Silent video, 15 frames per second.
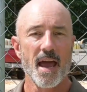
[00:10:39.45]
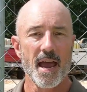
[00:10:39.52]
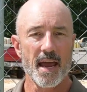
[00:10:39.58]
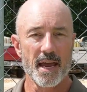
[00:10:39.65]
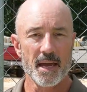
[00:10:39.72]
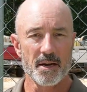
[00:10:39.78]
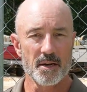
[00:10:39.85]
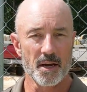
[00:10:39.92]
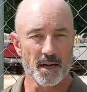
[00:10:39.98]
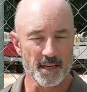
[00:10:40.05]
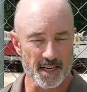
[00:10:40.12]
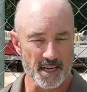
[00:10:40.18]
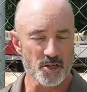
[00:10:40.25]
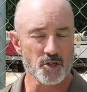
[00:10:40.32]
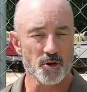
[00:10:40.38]

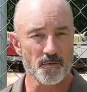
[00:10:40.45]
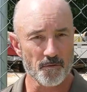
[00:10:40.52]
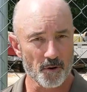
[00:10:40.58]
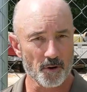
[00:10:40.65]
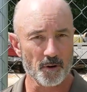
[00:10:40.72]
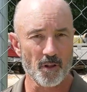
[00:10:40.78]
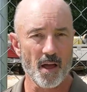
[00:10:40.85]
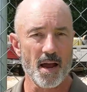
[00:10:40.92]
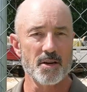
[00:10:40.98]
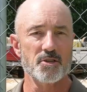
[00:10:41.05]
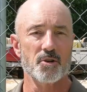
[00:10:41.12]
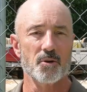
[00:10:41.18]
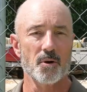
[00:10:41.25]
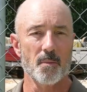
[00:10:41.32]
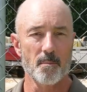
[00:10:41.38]
and get your
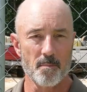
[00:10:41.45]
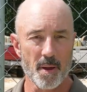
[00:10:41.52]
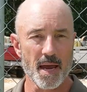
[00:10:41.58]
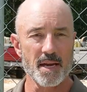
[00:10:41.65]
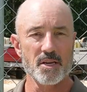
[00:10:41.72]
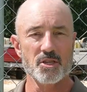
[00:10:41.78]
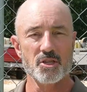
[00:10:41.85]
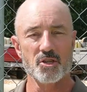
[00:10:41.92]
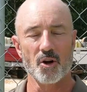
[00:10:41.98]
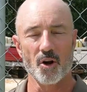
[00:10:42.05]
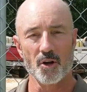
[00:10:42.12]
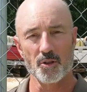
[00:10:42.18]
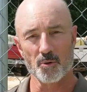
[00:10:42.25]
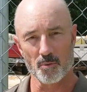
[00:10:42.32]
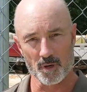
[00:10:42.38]
fertilizer based
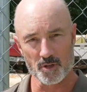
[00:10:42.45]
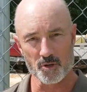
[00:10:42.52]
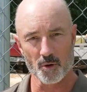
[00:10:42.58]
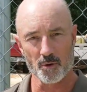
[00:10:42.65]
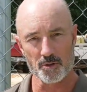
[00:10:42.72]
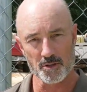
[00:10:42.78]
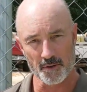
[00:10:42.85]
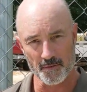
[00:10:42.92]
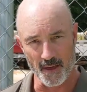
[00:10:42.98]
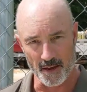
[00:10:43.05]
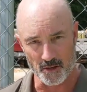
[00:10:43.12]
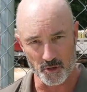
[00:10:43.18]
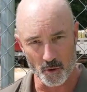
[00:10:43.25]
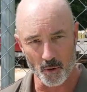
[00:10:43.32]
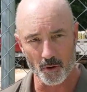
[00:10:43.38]
on the results of
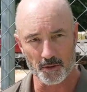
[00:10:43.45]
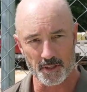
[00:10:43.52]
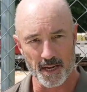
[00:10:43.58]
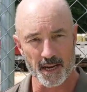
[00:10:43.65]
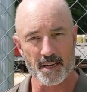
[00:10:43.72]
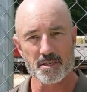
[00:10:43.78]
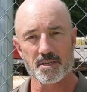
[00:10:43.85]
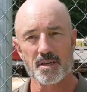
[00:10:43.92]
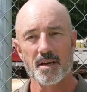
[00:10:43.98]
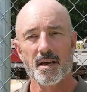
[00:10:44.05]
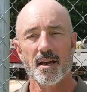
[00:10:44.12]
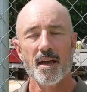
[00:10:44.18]
that soil test